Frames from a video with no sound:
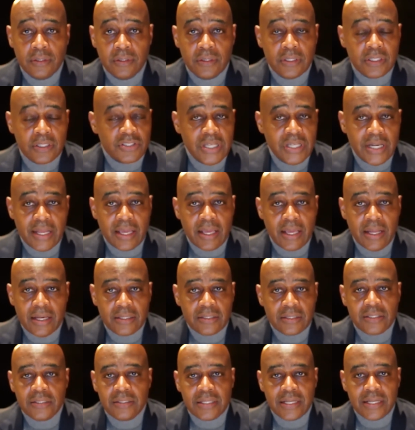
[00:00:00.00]
This city,
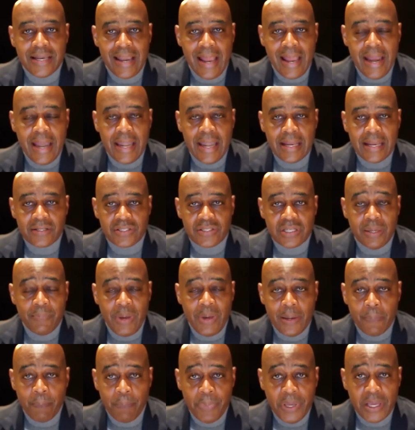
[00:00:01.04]
this is a 90 some
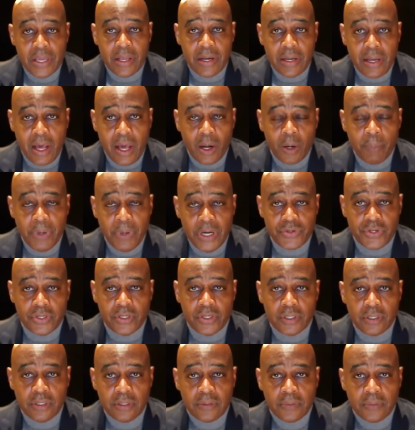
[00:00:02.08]
odd billion dollar
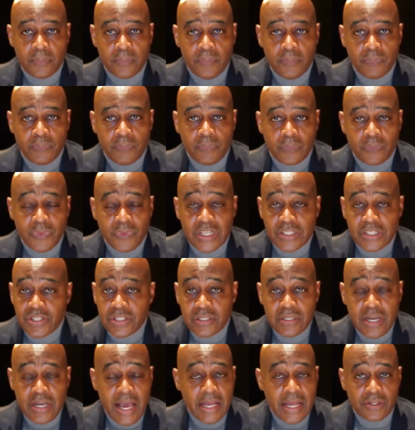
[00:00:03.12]
budget. This
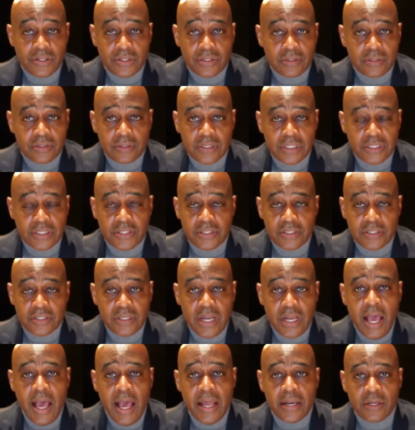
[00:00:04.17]
is
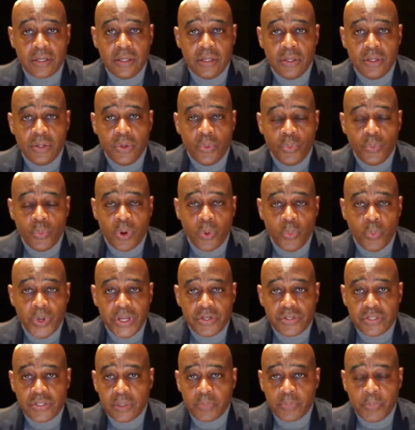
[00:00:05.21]
not where we
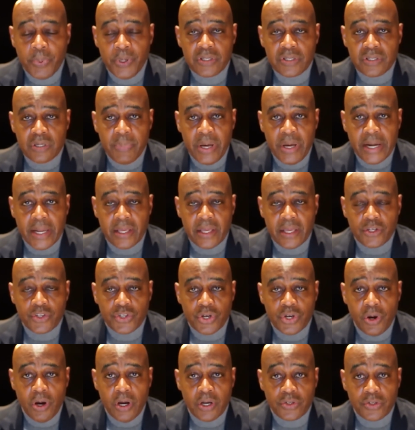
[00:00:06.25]
should put somebody in
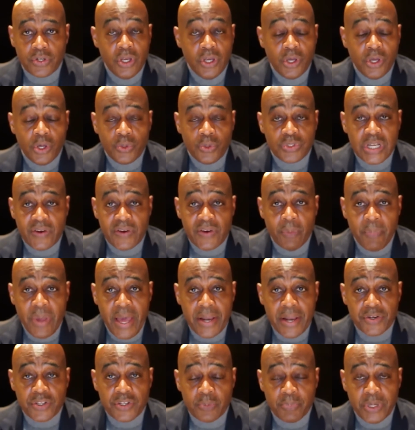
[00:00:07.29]
charge who's never
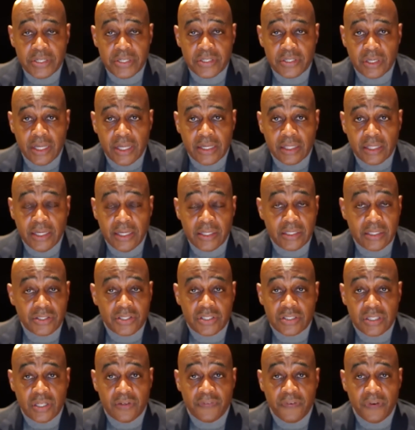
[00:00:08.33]
managed a budget like that.
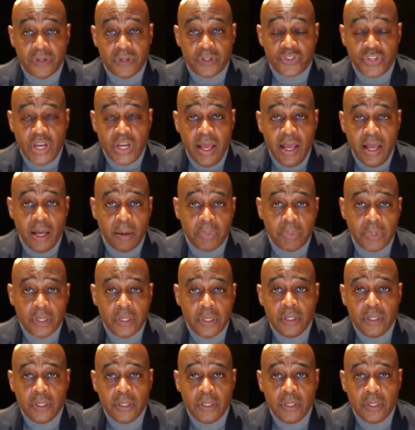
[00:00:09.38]
This is their first job.